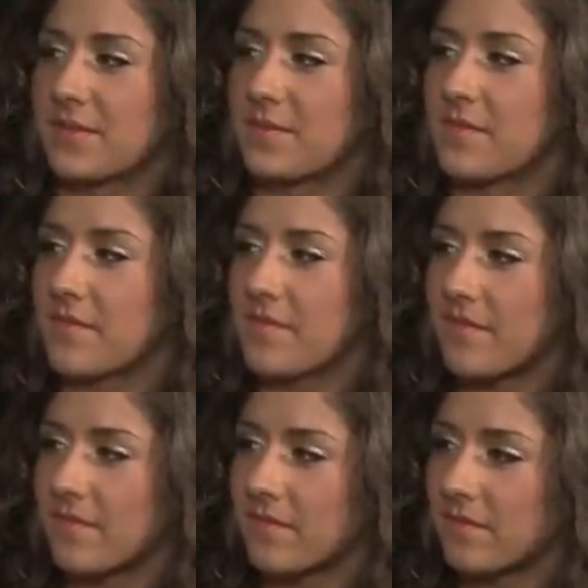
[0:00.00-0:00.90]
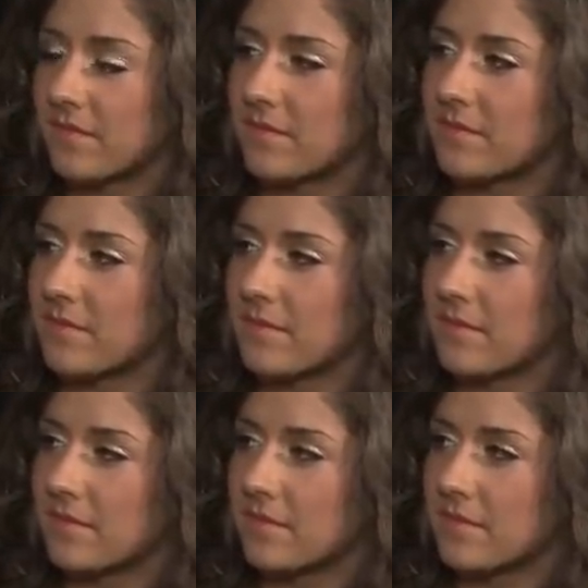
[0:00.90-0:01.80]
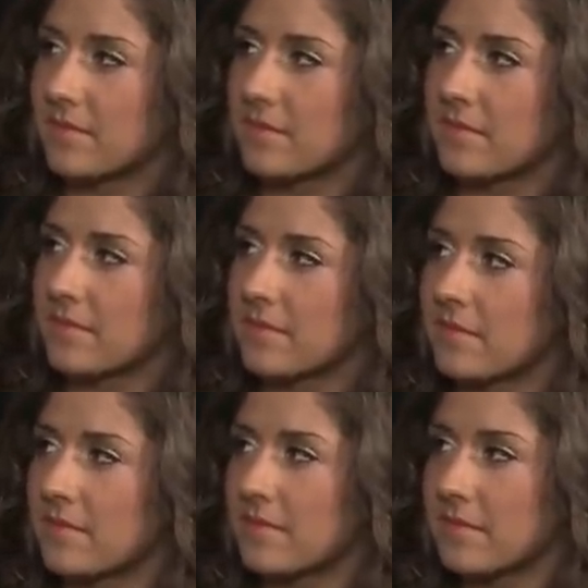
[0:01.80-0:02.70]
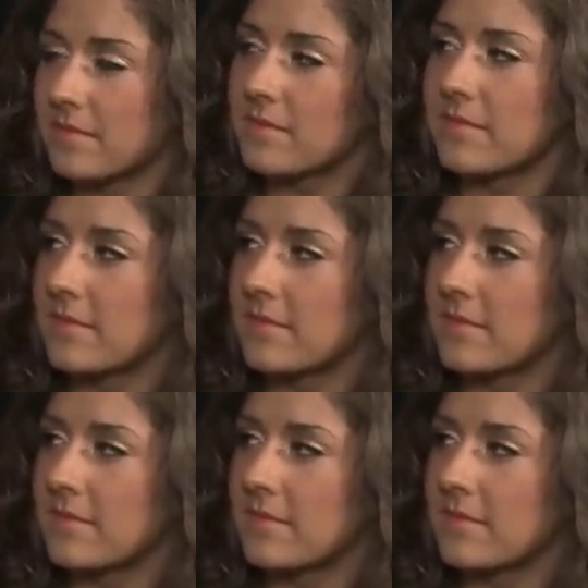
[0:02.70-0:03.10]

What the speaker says: (silent)